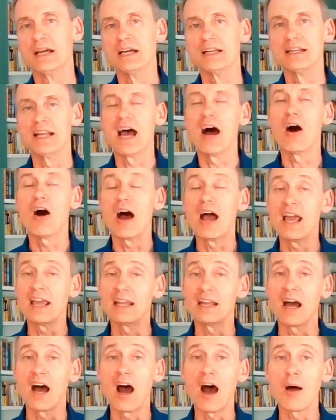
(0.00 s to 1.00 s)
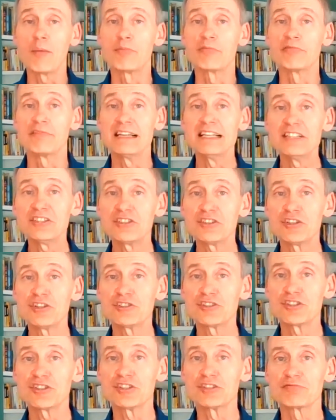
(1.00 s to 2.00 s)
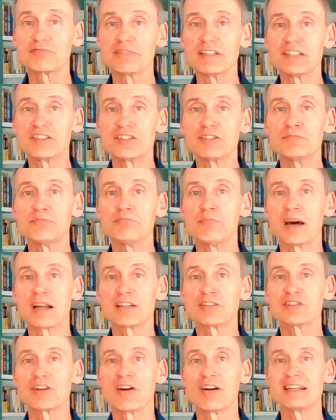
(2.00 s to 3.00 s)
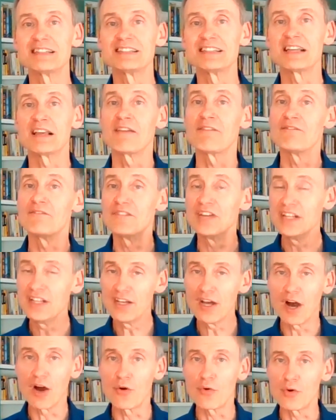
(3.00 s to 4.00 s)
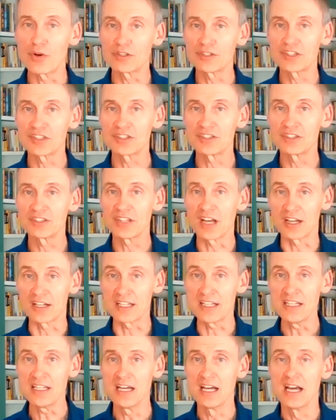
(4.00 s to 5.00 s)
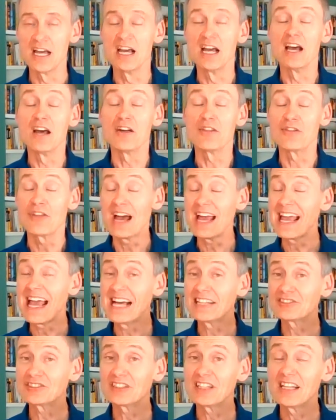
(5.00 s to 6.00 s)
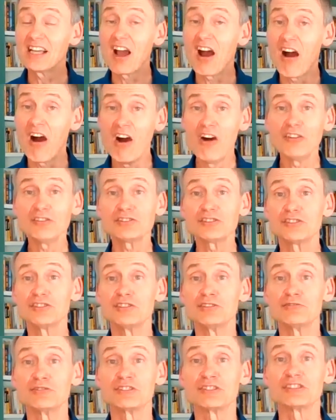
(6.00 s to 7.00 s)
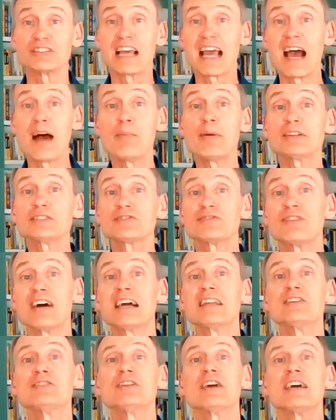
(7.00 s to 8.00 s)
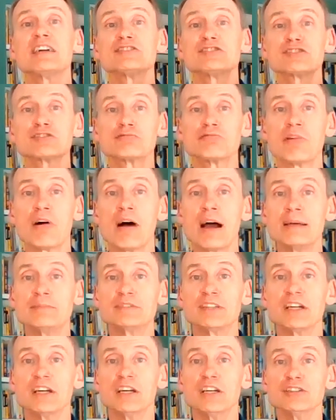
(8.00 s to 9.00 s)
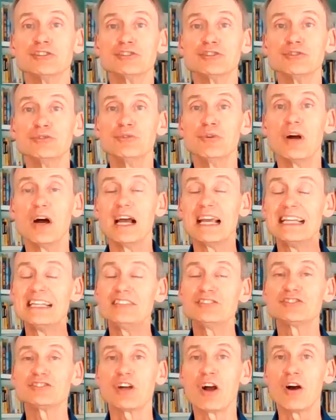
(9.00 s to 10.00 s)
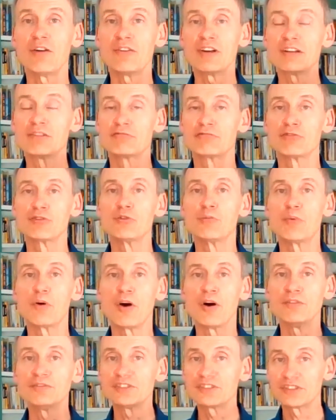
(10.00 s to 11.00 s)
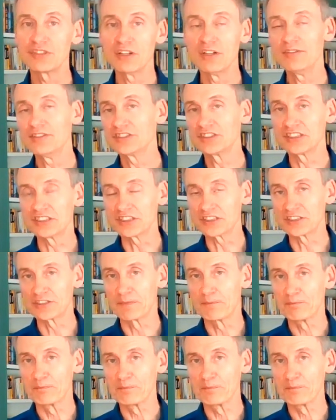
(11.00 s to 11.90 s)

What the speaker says: Now, in Hub Research's recent monetizing video study, they actually asked users how much value they ascribed to each of a group of services.